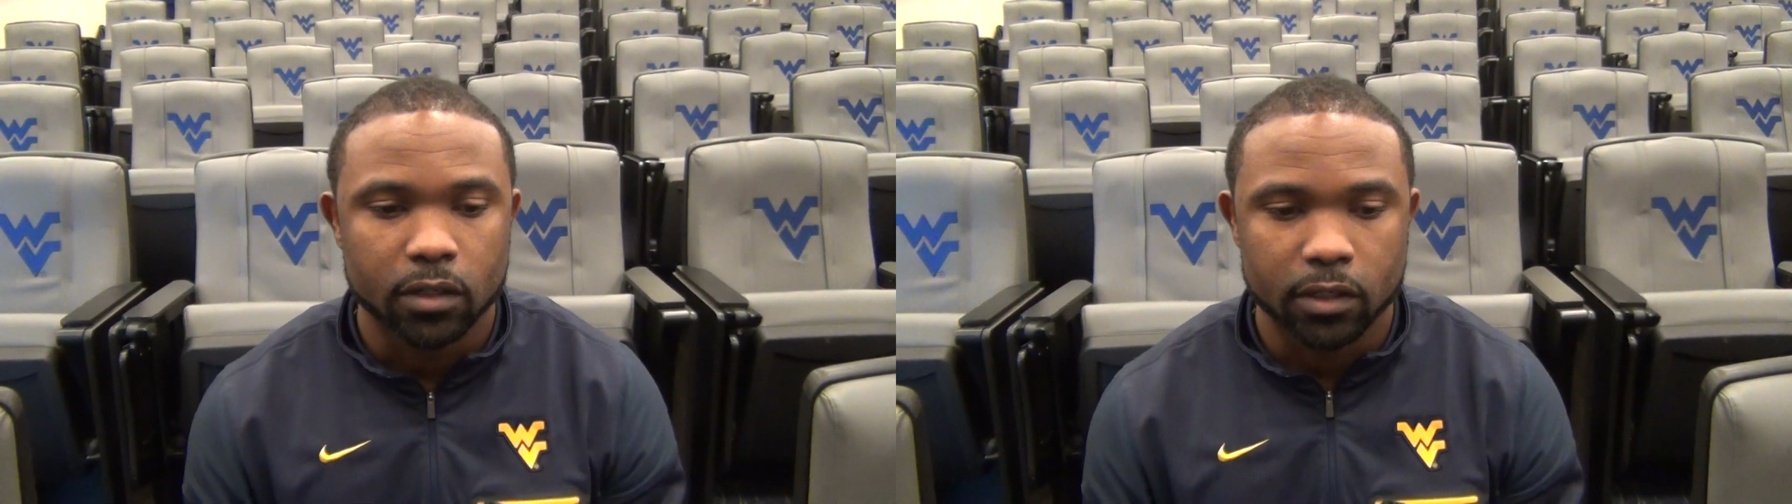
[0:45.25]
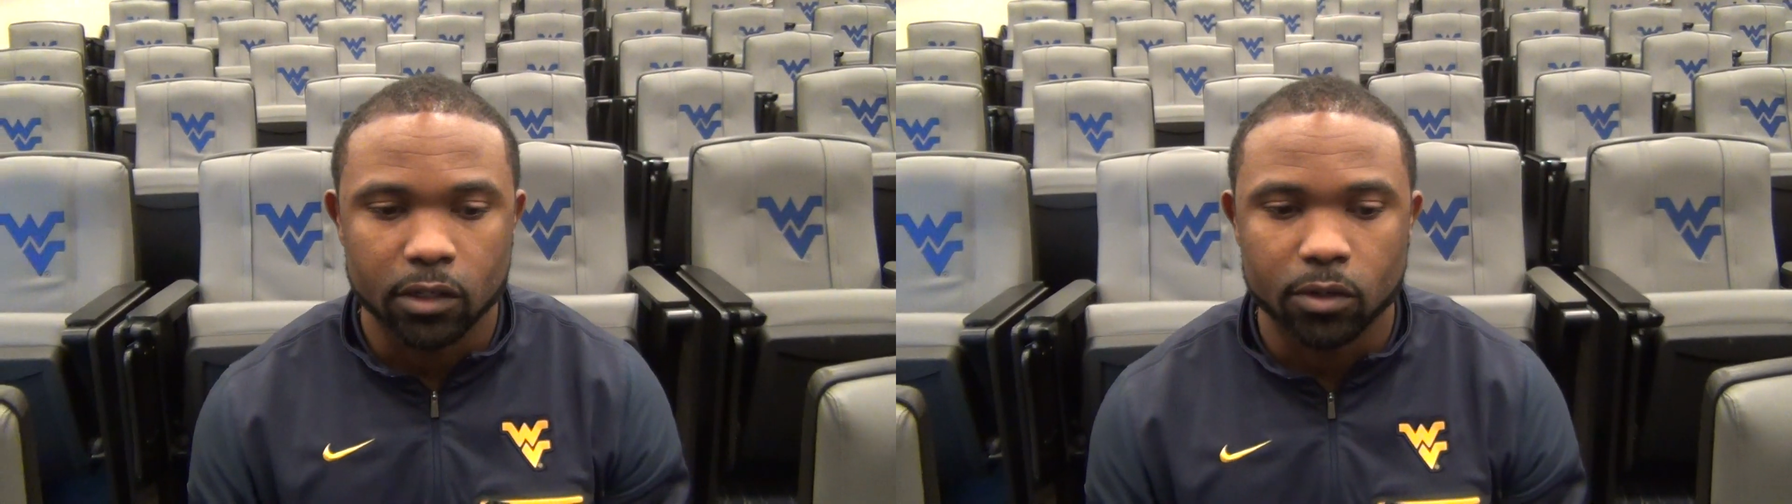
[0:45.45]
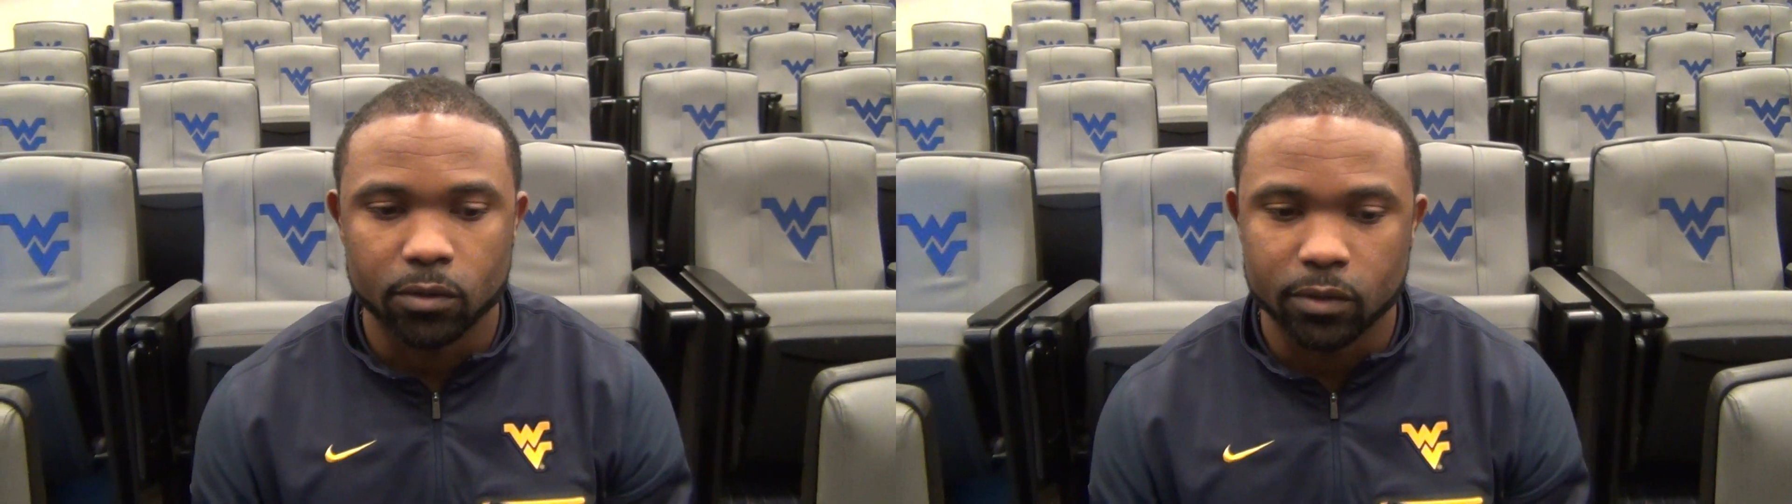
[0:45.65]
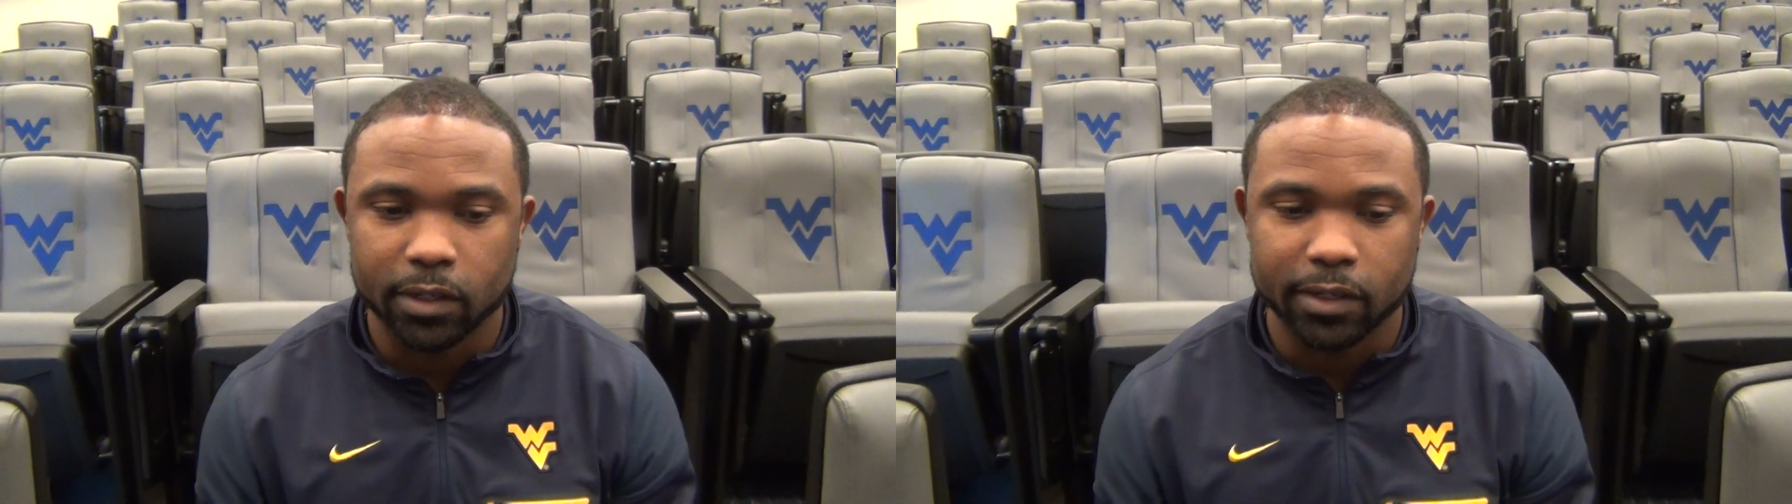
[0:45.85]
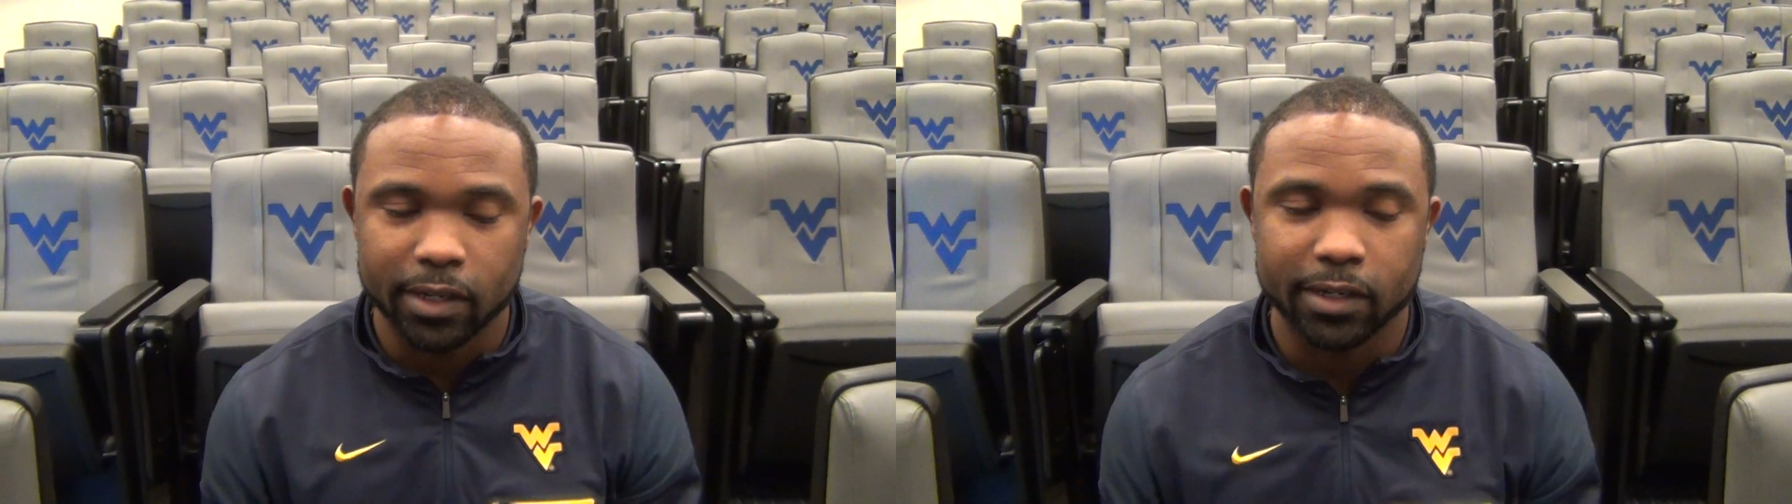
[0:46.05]
know,
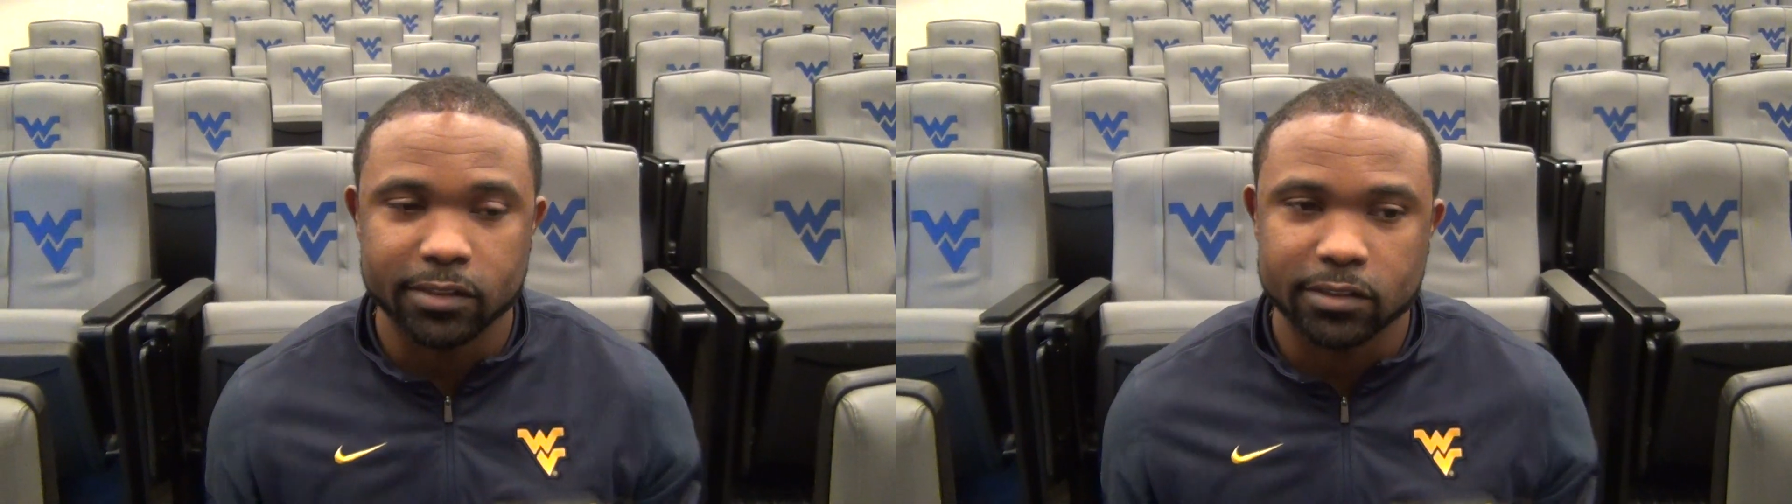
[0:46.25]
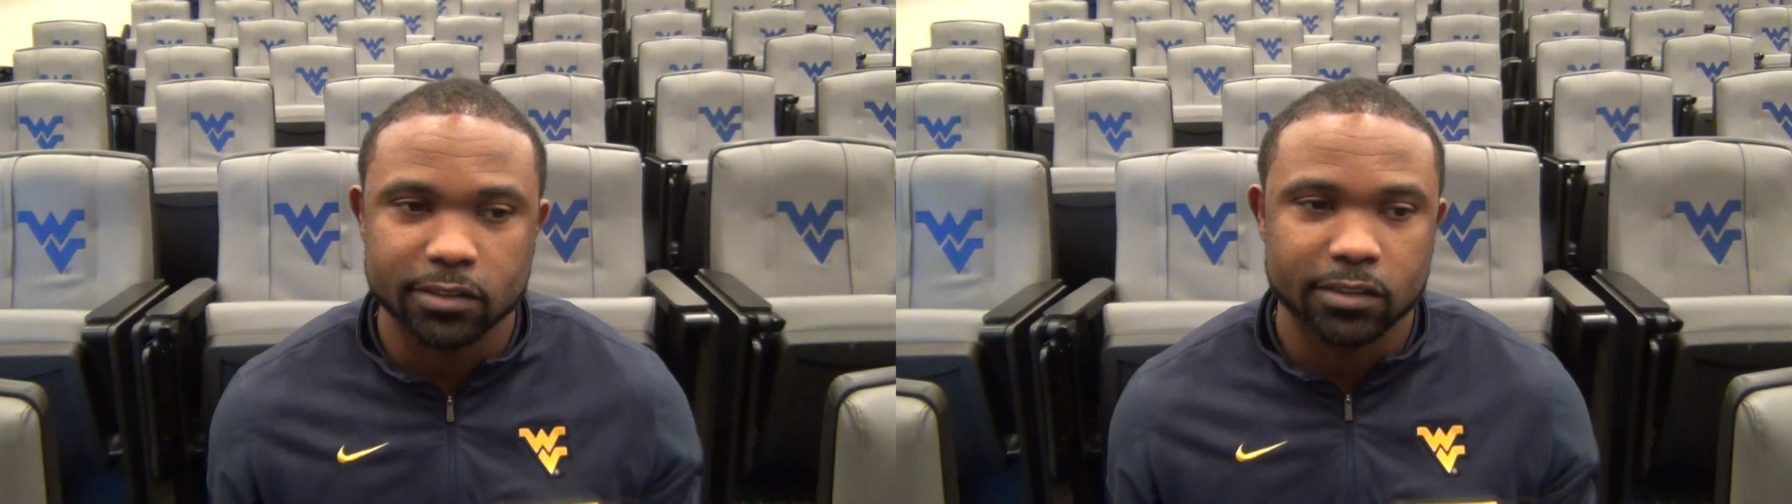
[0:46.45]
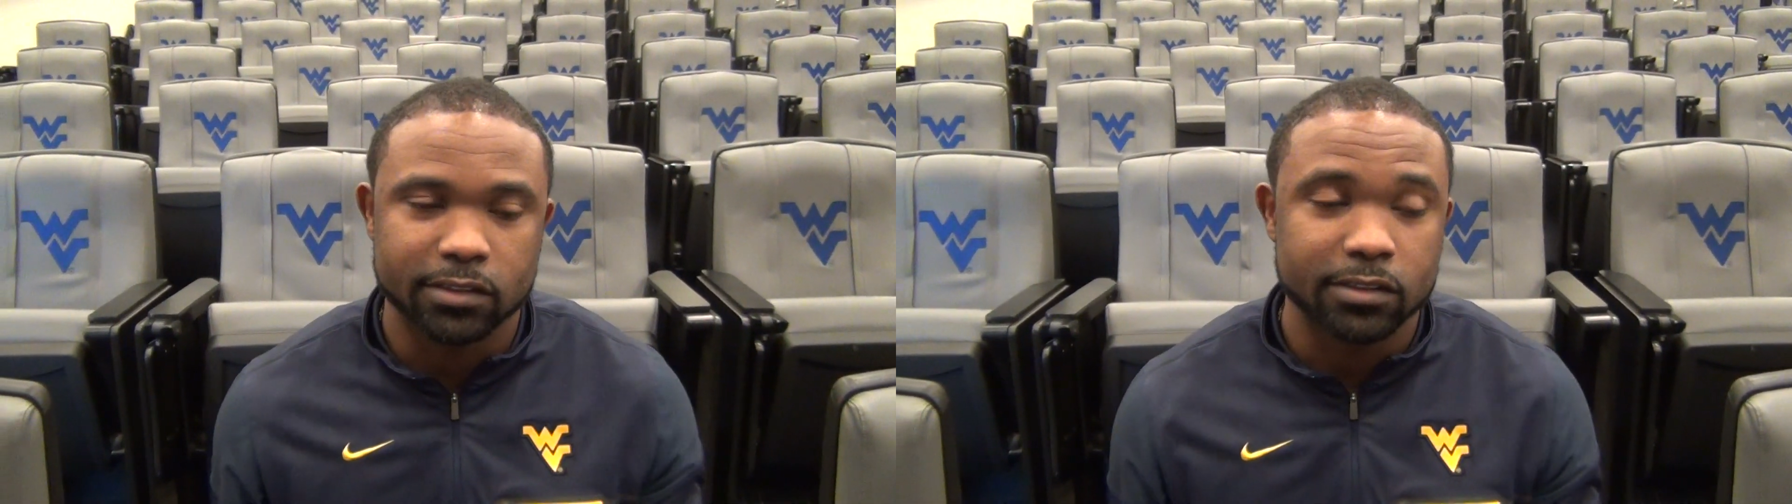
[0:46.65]
and, and, it's a